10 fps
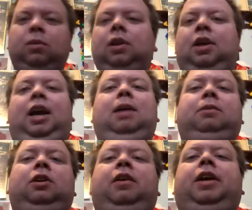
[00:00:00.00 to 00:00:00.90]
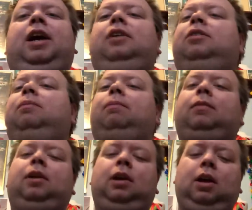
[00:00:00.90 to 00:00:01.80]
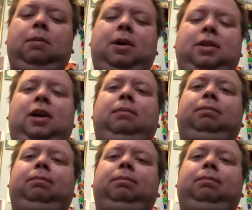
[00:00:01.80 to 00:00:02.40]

am sorry, guys, about that.